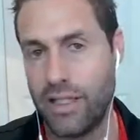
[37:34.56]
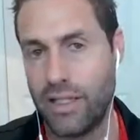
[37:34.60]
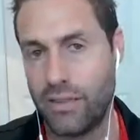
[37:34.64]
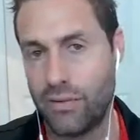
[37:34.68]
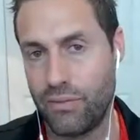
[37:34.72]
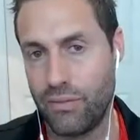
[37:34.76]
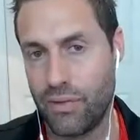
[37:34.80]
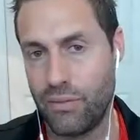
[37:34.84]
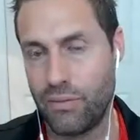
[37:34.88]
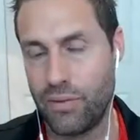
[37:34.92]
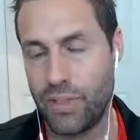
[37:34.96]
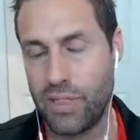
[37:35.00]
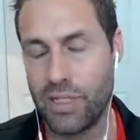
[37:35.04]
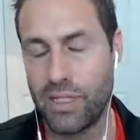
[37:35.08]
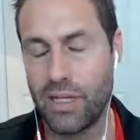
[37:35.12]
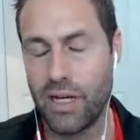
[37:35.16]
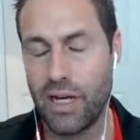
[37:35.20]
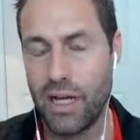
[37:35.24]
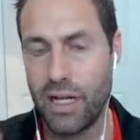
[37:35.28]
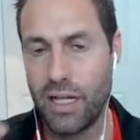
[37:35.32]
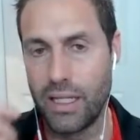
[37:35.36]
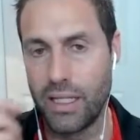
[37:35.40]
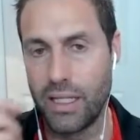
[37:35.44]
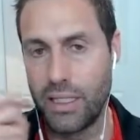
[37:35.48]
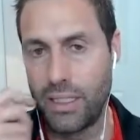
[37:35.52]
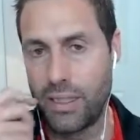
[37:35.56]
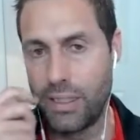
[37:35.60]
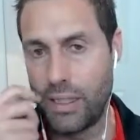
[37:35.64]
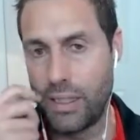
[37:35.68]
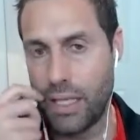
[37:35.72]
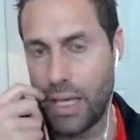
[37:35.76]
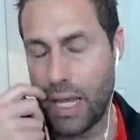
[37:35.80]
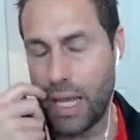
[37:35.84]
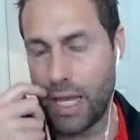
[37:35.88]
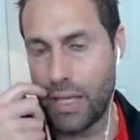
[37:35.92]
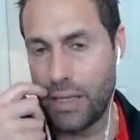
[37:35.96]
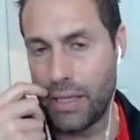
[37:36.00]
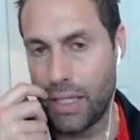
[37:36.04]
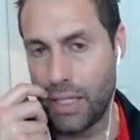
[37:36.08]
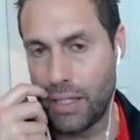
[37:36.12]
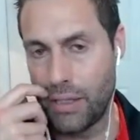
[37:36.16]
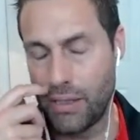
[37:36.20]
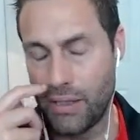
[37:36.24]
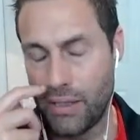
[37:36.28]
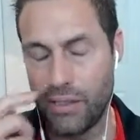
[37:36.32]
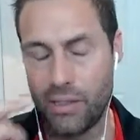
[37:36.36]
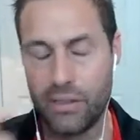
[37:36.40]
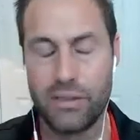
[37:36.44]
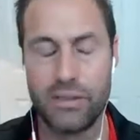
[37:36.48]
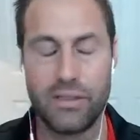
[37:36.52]
we call it, and then
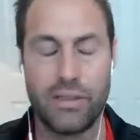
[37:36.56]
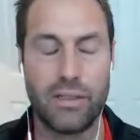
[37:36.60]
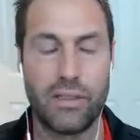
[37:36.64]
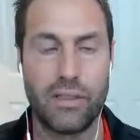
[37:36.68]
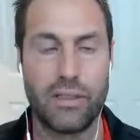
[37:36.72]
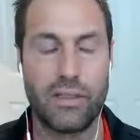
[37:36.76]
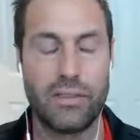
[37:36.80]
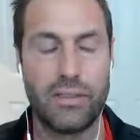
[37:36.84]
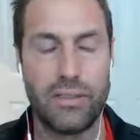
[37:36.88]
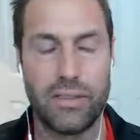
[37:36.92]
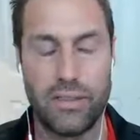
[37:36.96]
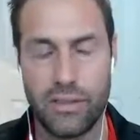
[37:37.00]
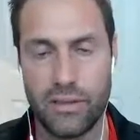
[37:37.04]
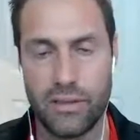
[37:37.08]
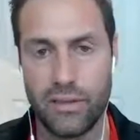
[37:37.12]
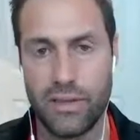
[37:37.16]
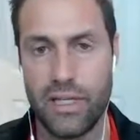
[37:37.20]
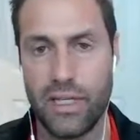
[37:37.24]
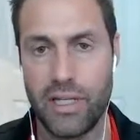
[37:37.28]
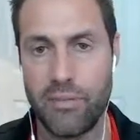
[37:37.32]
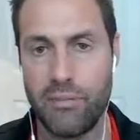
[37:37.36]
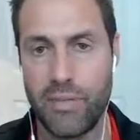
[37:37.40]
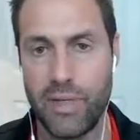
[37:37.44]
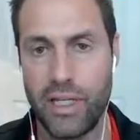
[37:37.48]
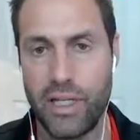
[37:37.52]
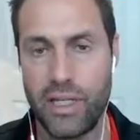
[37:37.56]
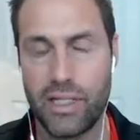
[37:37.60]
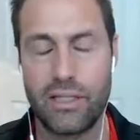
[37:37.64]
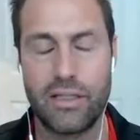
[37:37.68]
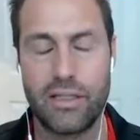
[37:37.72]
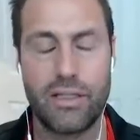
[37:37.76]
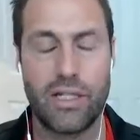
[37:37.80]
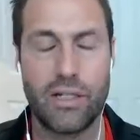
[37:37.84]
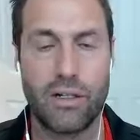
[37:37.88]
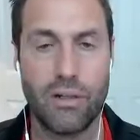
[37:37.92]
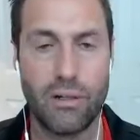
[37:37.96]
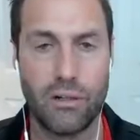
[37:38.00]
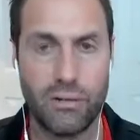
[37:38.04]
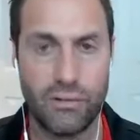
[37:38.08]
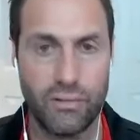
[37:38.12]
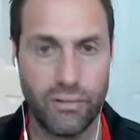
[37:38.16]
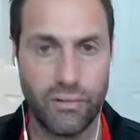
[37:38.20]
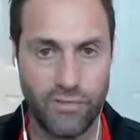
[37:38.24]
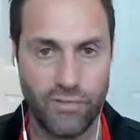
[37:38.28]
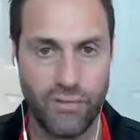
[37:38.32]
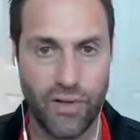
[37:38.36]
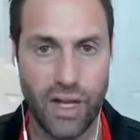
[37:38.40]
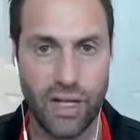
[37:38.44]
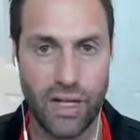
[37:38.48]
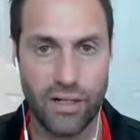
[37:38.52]
they're limbic, they go
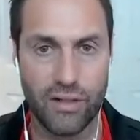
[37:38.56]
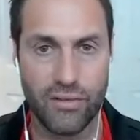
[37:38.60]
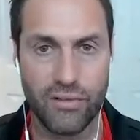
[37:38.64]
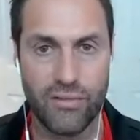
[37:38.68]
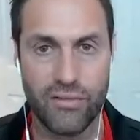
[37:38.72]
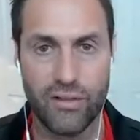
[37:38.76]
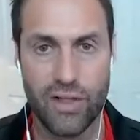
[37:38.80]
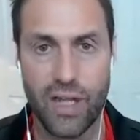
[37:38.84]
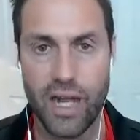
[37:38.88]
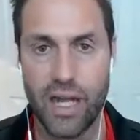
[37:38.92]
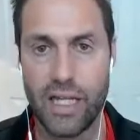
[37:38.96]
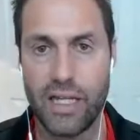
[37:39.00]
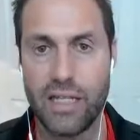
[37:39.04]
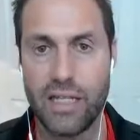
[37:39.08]
fight or flight,